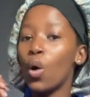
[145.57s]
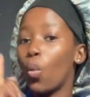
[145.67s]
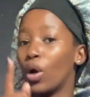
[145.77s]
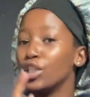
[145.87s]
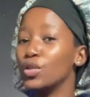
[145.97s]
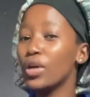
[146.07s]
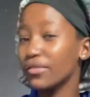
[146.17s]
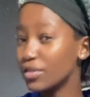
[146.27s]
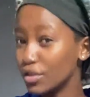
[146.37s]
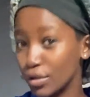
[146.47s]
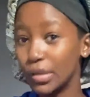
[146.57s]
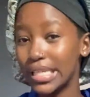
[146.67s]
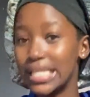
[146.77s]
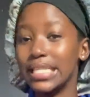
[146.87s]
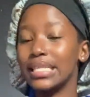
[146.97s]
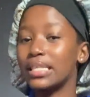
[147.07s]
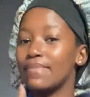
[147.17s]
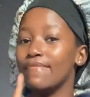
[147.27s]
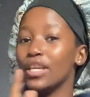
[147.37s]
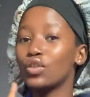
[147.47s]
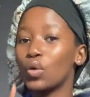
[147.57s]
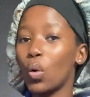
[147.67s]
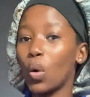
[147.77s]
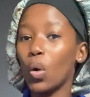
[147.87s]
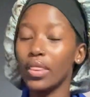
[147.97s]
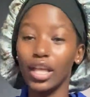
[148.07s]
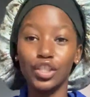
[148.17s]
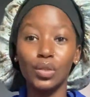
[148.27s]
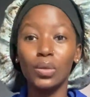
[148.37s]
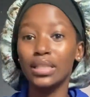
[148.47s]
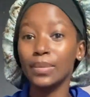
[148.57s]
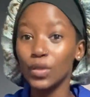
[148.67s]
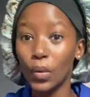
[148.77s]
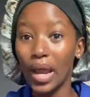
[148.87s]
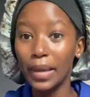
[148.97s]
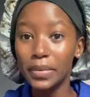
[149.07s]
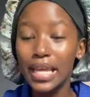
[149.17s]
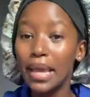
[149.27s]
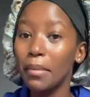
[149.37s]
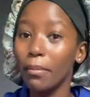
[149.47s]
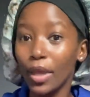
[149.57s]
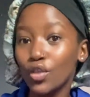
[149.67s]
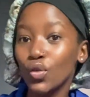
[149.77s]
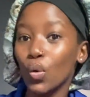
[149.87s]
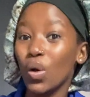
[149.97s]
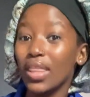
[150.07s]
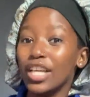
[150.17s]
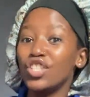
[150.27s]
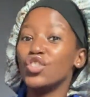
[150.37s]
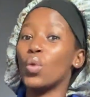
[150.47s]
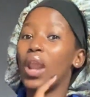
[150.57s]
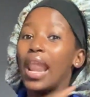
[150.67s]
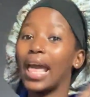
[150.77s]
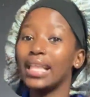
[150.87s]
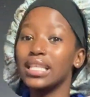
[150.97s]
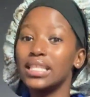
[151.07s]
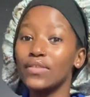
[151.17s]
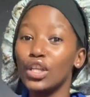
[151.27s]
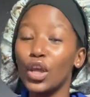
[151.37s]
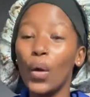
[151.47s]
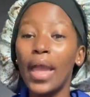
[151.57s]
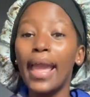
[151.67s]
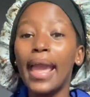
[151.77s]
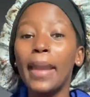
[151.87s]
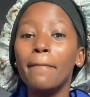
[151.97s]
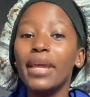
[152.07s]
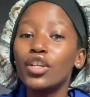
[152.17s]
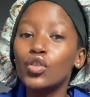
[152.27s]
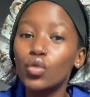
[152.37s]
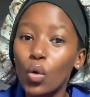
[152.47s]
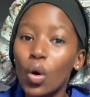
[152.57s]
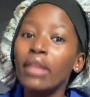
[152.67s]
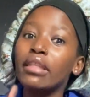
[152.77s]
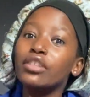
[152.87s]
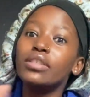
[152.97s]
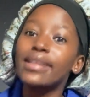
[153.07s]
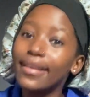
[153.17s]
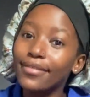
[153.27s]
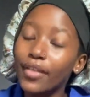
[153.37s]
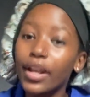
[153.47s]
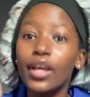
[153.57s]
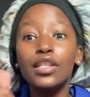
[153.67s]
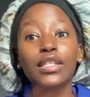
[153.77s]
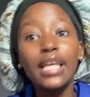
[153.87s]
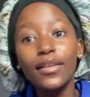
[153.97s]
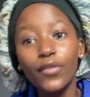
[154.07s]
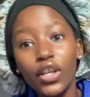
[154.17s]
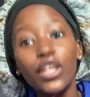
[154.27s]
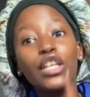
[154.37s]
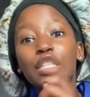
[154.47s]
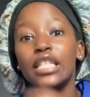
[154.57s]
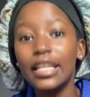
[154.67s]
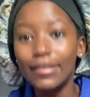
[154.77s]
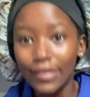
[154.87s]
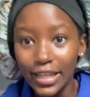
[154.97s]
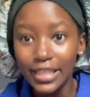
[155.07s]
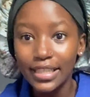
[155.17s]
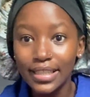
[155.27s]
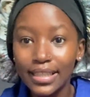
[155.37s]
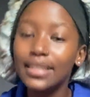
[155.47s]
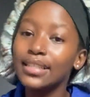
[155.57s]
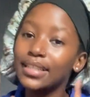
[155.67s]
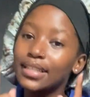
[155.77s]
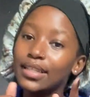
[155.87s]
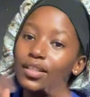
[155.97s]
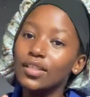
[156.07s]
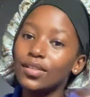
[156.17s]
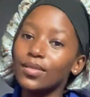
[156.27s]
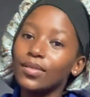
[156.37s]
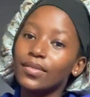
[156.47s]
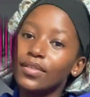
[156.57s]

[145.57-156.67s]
what you have to do is make sure that you are subscribed, make sure that you like this video, and make sure that you tell a friend to tell a friend to tell a friend to